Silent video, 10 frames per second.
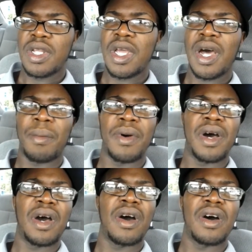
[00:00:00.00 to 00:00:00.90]
yeah,
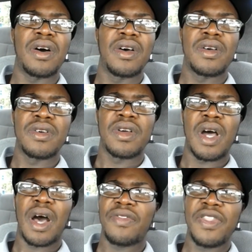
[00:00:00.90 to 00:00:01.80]
but
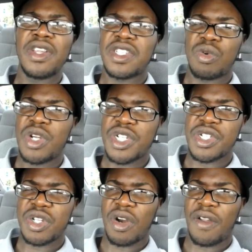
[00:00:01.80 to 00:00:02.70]
I think
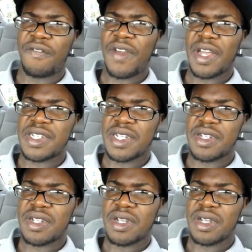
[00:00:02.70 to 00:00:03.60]
tuitions aren't
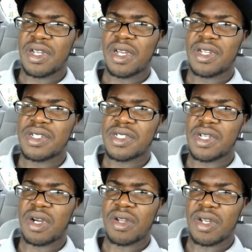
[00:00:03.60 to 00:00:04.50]
affected.
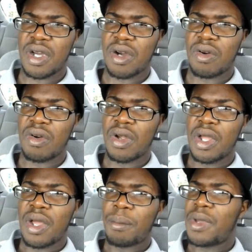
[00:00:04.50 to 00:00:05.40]
So, you know,
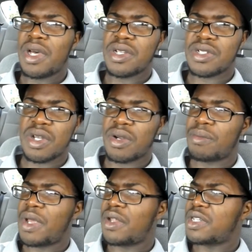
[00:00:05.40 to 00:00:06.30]
mails
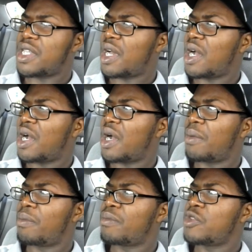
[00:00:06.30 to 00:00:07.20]
aren't met.
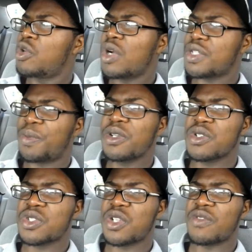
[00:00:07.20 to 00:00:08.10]
The U.S.
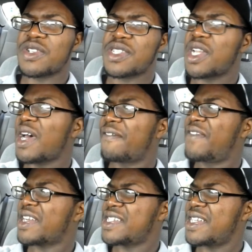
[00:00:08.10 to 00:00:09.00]
Postal Service is not
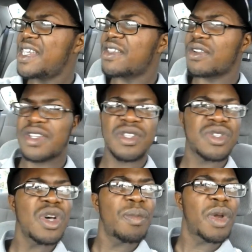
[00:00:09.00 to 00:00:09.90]
affected either. They'll
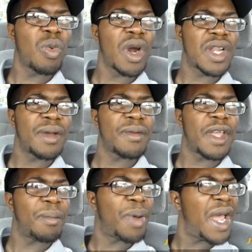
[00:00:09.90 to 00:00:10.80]
still be working
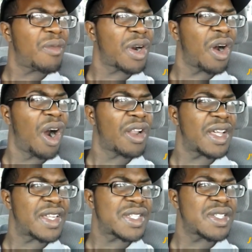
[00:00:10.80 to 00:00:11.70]
and get paid
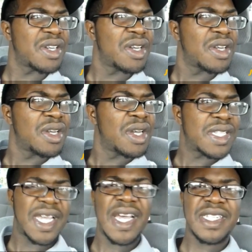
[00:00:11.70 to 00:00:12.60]
regardless.
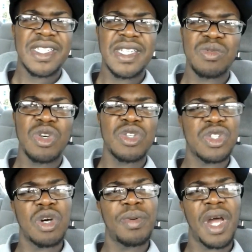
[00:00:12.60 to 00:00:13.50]
Taxes will
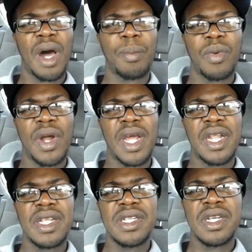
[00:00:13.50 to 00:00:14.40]
still be
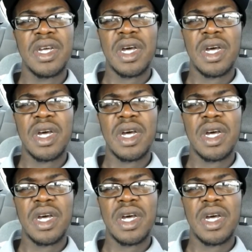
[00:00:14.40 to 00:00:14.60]
operating.